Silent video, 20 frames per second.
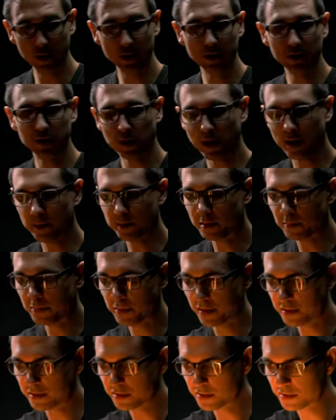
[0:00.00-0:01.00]
only dropped it
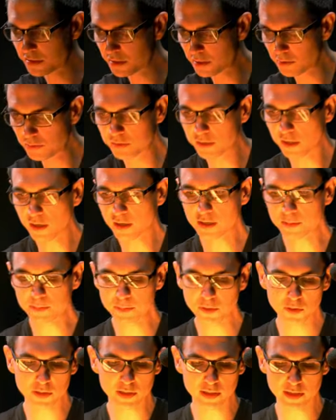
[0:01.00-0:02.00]
because it's so dark and
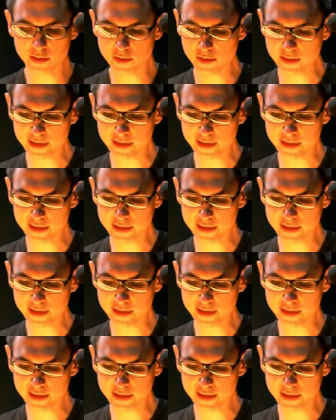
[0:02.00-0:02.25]
moody in here.